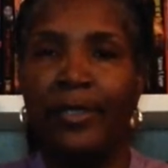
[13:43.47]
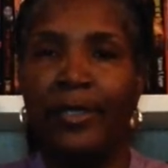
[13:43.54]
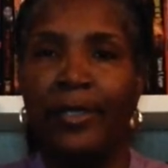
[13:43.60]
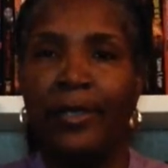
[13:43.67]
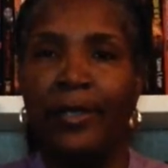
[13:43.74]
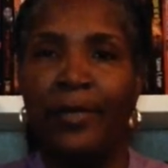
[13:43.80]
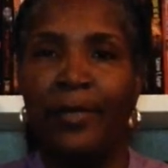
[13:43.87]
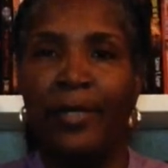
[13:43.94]

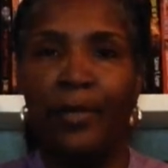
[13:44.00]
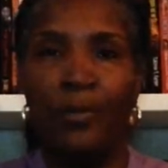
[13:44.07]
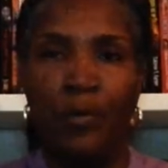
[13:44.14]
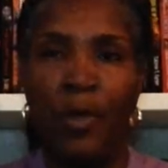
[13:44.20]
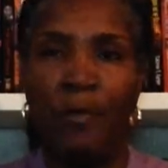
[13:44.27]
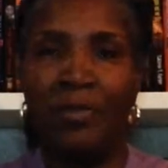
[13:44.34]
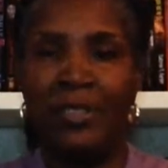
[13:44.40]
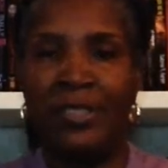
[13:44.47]
um, in
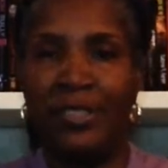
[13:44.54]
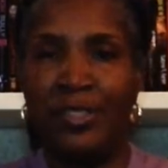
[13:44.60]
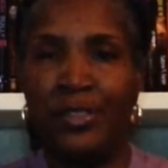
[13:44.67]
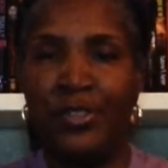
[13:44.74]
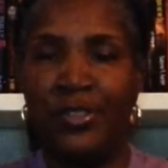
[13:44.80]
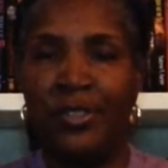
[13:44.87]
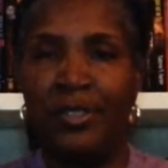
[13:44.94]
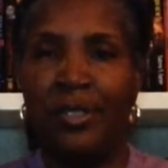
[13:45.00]
one
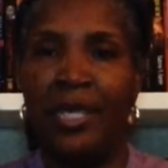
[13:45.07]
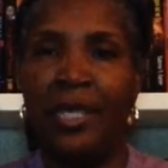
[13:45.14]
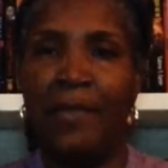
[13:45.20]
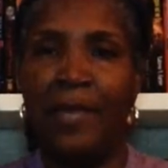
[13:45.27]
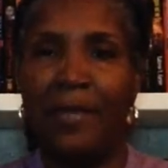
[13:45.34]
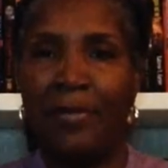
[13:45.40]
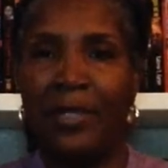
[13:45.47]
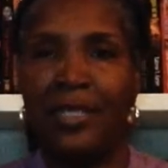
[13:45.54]
position, he
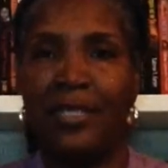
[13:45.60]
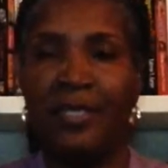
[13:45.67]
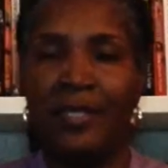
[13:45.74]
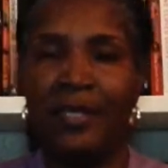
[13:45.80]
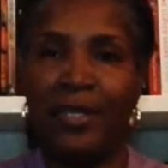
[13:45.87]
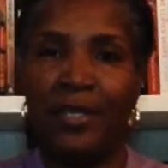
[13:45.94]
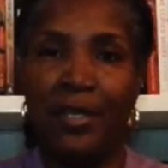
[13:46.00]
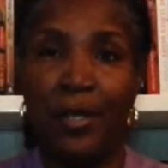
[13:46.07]
may place
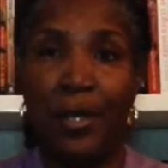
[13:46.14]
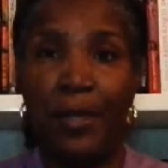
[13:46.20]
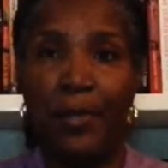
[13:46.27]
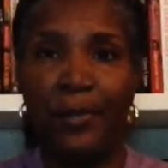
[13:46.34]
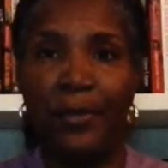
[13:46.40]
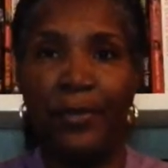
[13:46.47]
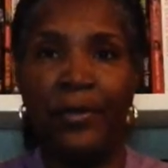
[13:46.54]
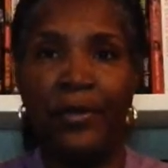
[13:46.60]
it in
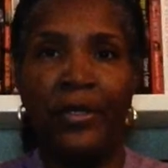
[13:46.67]
another.